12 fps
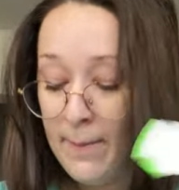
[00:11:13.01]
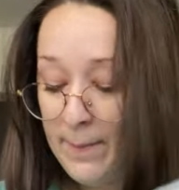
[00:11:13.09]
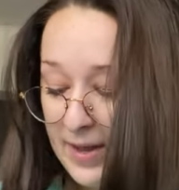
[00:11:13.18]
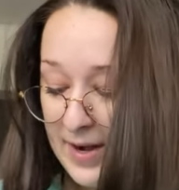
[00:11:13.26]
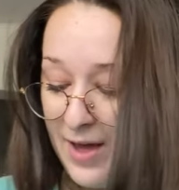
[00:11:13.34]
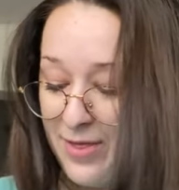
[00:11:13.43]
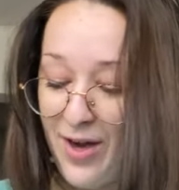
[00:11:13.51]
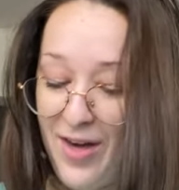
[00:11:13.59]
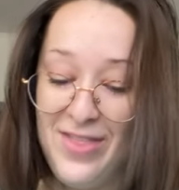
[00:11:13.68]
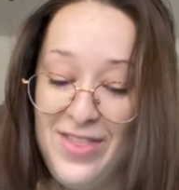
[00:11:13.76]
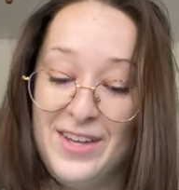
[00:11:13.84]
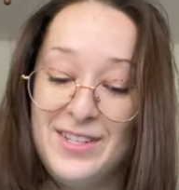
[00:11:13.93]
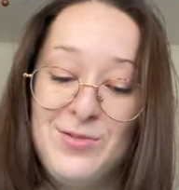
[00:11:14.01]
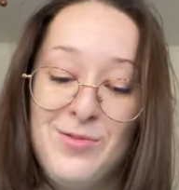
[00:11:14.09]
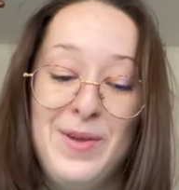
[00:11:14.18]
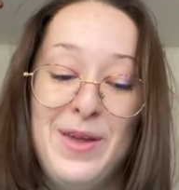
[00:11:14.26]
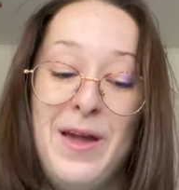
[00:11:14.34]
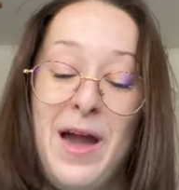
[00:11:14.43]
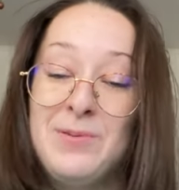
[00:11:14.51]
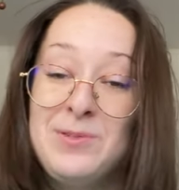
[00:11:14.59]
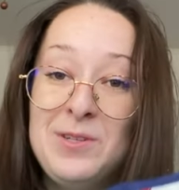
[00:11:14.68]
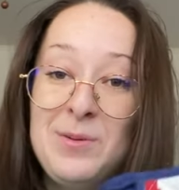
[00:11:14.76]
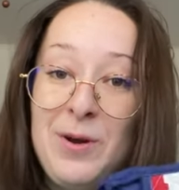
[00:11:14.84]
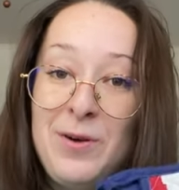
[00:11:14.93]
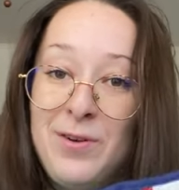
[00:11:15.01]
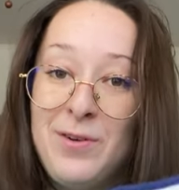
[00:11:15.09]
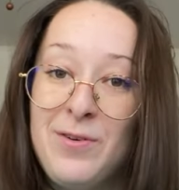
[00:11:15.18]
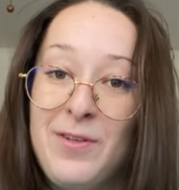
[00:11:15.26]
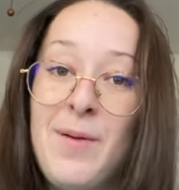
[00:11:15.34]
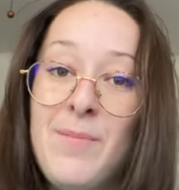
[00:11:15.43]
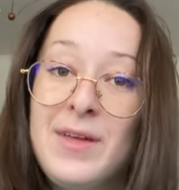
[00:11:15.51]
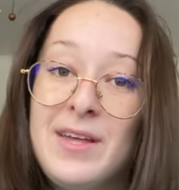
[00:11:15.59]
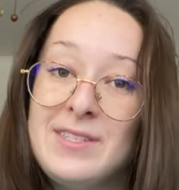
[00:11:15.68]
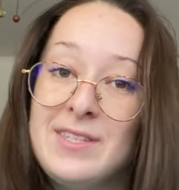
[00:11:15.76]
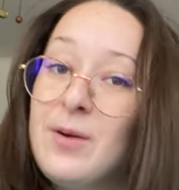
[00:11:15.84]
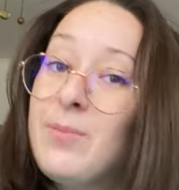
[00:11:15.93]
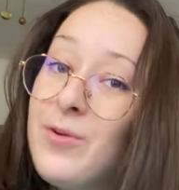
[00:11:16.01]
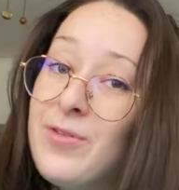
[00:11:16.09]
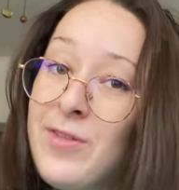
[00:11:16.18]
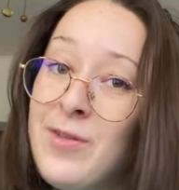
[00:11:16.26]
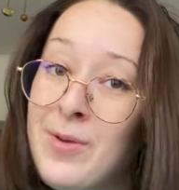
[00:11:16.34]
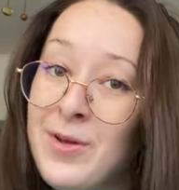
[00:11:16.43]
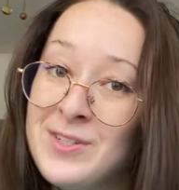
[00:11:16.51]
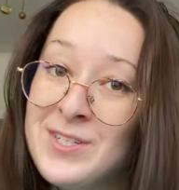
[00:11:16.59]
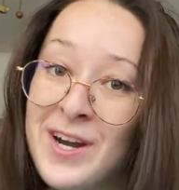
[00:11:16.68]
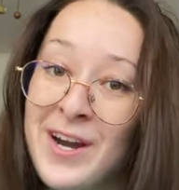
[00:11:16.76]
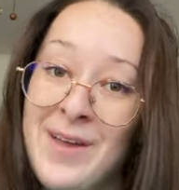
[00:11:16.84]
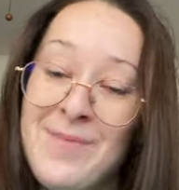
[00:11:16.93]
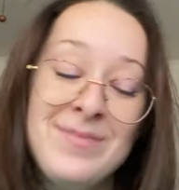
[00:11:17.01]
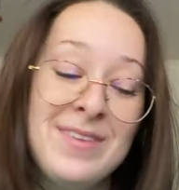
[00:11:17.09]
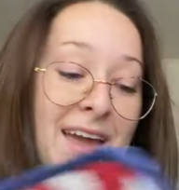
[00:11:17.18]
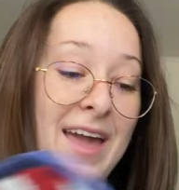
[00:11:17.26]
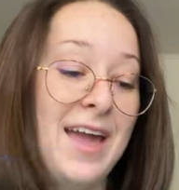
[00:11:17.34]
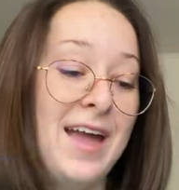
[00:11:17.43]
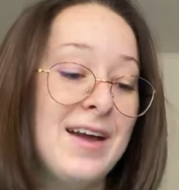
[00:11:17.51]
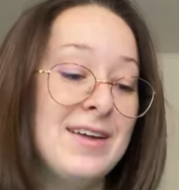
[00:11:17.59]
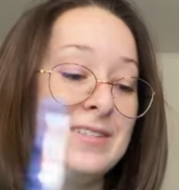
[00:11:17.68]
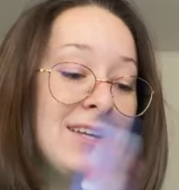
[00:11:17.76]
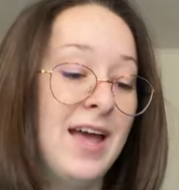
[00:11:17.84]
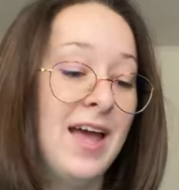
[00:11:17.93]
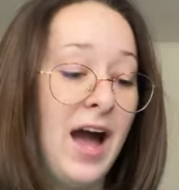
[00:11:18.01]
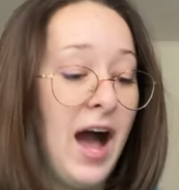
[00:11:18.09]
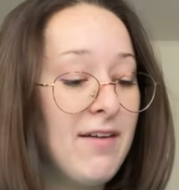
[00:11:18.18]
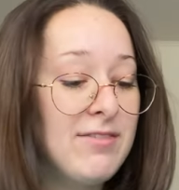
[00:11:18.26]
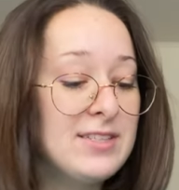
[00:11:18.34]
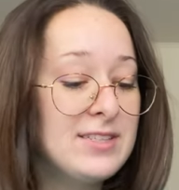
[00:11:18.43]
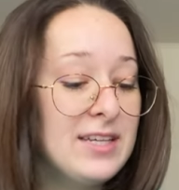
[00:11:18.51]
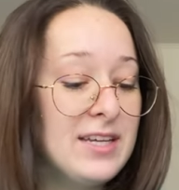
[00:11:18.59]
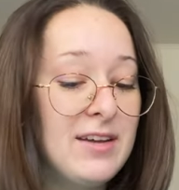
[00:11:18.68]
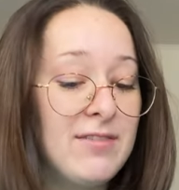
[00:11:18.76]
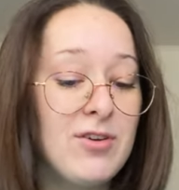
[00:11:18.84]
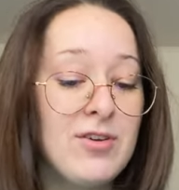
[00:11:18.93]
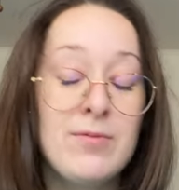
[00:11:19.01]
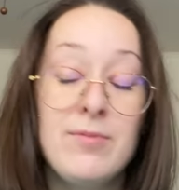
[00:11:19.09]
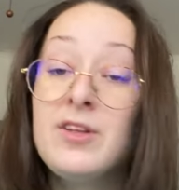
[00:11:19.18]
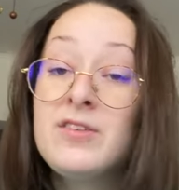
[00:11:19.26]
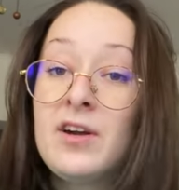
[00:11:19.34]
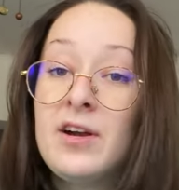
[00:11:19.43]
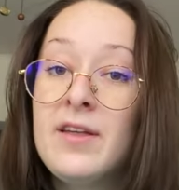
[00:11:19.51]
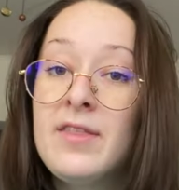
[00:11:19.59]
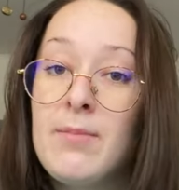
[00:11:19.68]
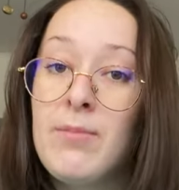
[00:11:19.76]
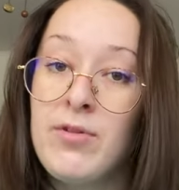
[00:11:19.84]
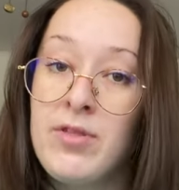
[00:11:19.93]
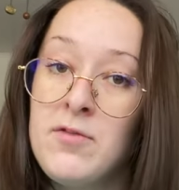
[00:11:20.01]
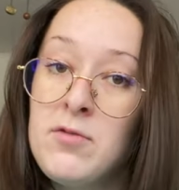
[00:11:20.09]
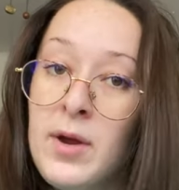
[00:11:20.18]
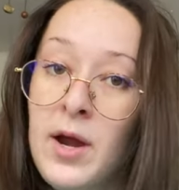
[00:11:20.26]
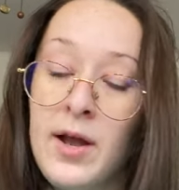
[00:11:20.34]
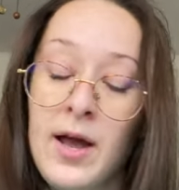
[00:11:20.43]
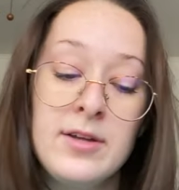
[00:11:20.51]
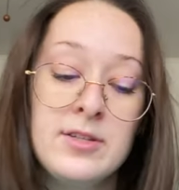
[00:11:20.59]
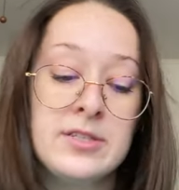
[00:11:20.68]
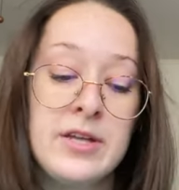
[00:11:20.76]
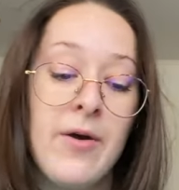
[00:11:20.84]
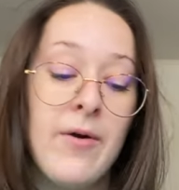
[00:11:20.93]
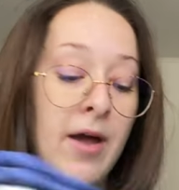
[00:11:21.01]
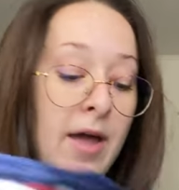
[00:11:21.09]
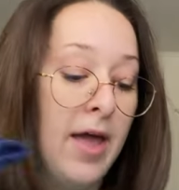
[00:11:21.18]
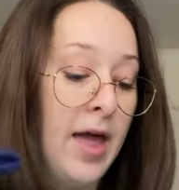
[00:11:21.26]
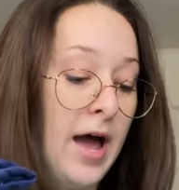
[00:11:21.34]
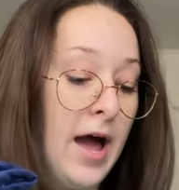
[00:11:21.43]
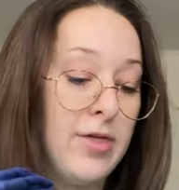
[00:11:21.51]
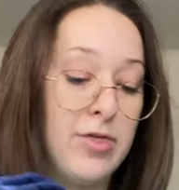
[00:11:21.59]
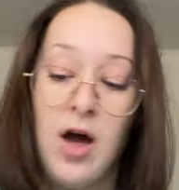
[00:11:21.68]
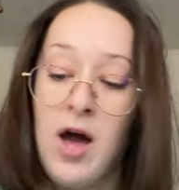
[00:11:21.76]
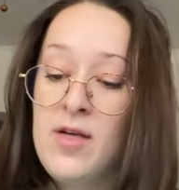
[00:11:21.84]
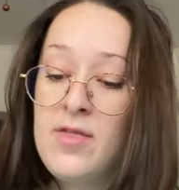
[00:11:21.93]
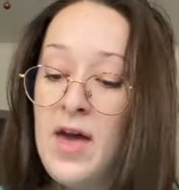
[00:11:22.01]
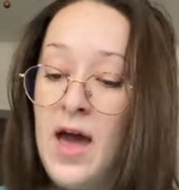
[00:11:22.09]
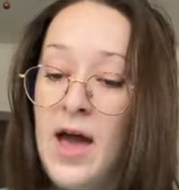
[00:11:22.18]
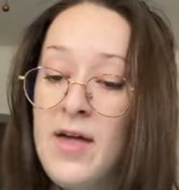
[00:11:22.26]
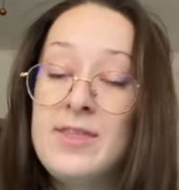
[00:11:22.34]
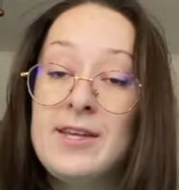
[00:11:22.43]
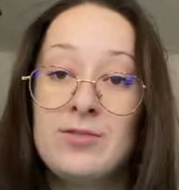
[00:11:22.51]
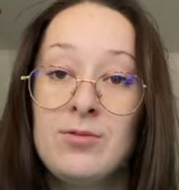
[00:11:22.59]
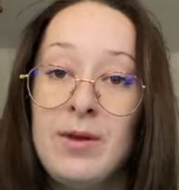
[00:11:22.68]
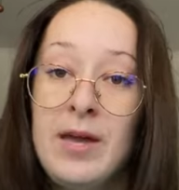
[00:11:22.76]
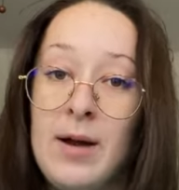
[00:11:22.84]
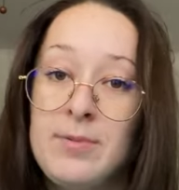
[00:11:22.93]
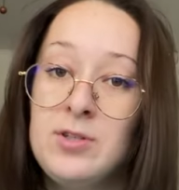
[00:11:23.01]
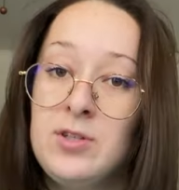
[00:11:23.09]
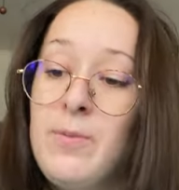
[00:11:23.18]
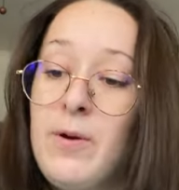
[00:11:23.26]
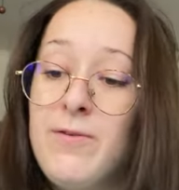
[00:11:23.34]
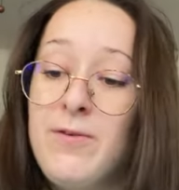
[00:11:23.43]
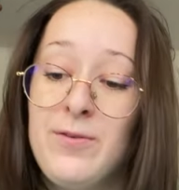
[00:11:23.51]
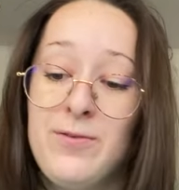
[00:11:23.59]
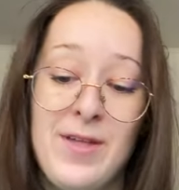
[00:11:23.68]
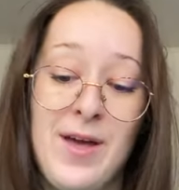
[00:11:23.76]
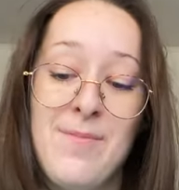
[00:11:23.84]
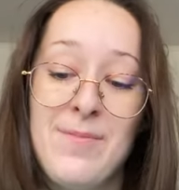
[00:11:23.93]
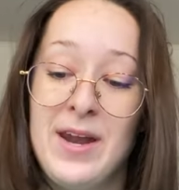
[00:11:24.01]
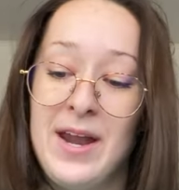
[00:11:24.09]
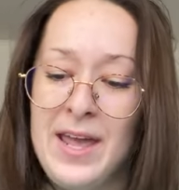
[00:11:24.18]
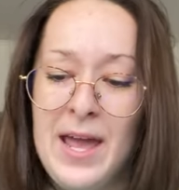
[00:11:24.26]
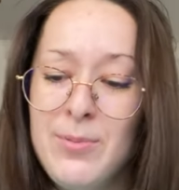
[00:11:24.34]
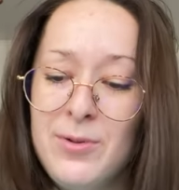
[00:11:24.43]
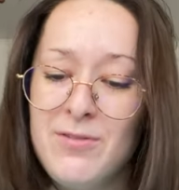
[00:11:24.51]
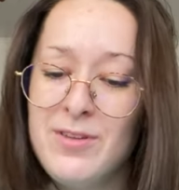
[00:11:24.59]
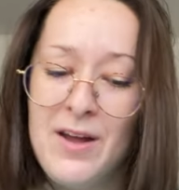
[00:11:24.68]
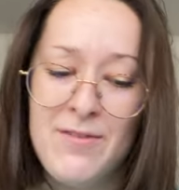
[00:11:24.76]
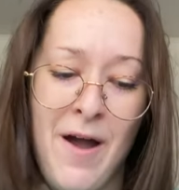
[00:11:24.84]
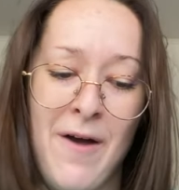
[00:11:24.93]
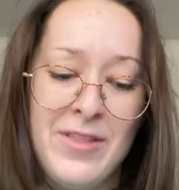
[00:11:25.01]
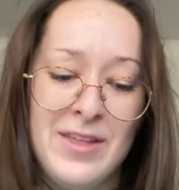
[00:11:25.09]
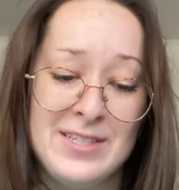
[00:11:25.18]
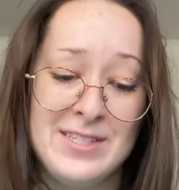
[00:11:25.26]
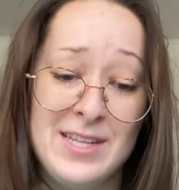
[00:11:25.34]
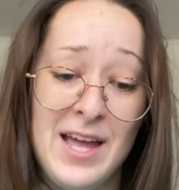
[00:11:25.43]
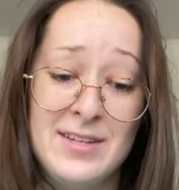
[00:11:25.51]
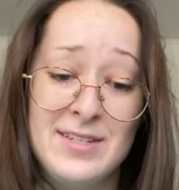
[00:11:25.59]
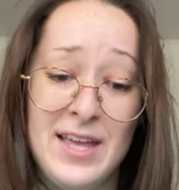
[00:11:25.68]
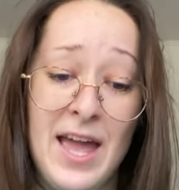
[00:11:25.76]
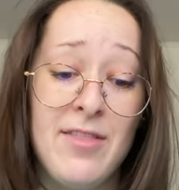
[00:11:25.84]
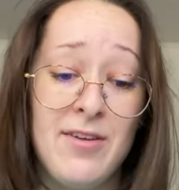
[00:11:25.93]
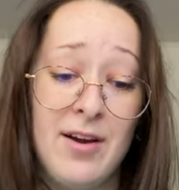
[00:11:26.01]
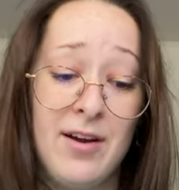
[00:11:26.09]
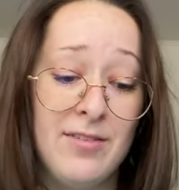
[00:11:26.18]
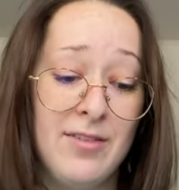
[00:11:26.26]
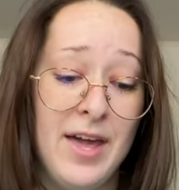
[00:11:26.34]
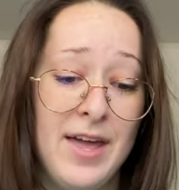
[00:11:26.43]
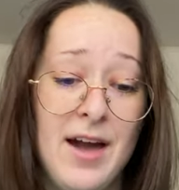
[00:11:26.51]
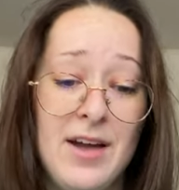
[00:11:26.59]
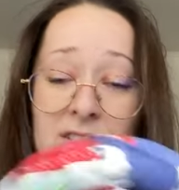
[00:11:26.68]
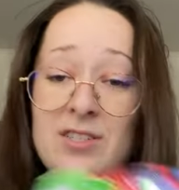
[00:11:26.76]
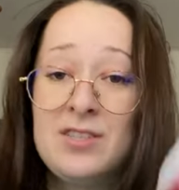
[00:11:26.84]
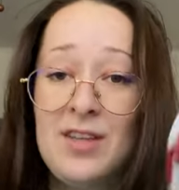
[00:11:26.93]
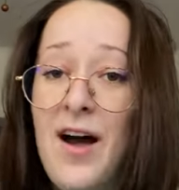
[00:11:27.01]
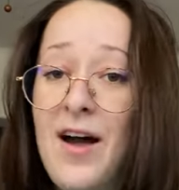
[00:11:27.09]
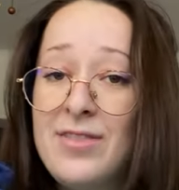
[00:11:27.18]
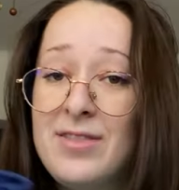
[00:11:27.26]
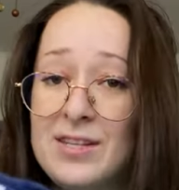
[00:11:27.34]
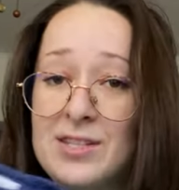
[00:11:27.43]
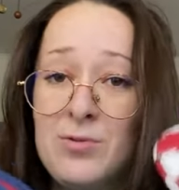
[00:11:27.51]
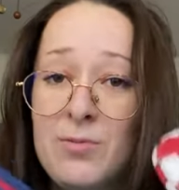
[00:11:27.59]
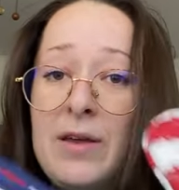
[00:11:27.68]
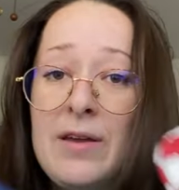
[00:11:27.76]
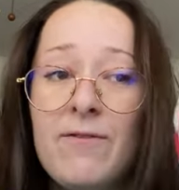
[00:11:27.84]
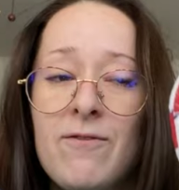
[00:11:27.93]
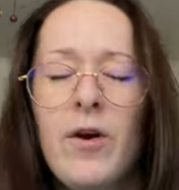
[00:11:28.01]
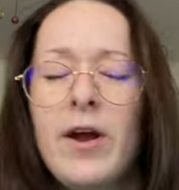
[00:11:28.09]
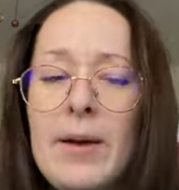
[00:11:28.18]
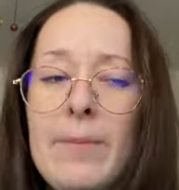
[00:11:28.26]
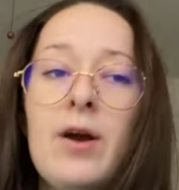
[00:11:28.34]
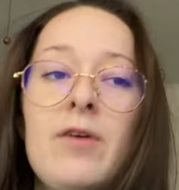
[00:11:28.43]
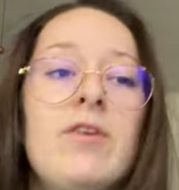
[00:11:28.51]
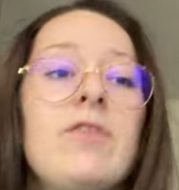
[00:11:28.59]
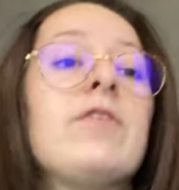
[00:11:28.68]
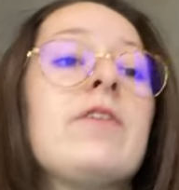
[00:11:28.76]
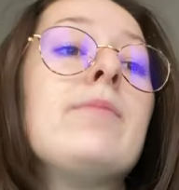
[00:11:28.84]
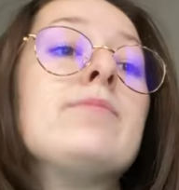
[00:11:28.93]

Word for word: But I thought this would be absolutely perfect for them because they're both in the military and obviously if they're in the military, they both love America. So I thought that this would be absolutely perfect for them. And I can't believe that I found this set together. Like I just thought this would be freaking perfect for them.